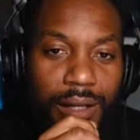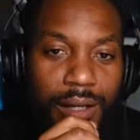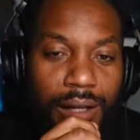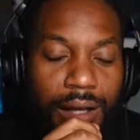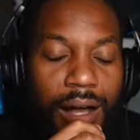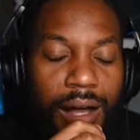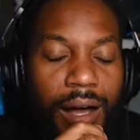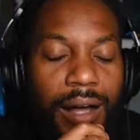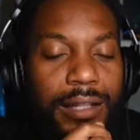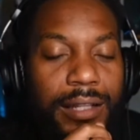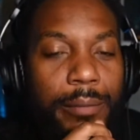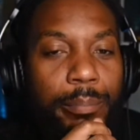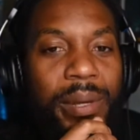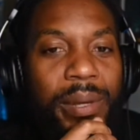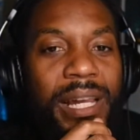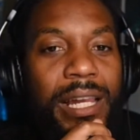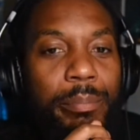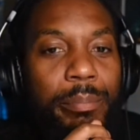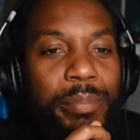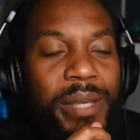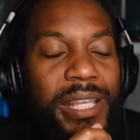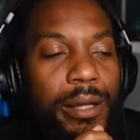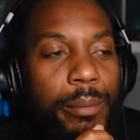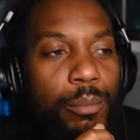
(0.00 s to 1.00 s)
All the
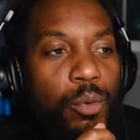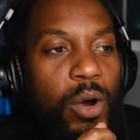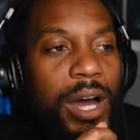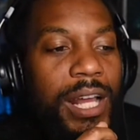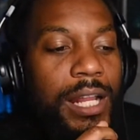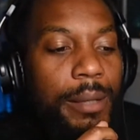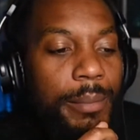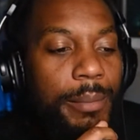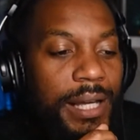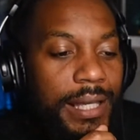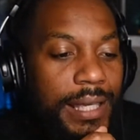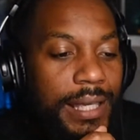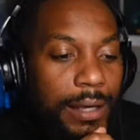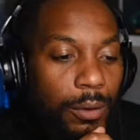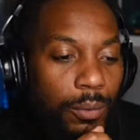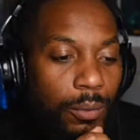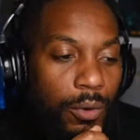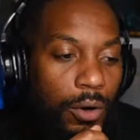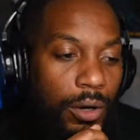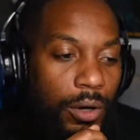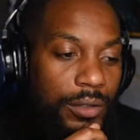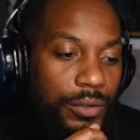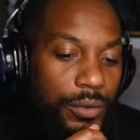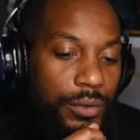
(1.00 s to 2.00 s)
Filipino boy, them I get one.
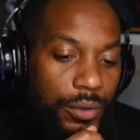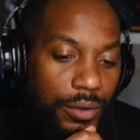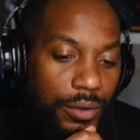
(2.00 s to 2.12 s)
Walk to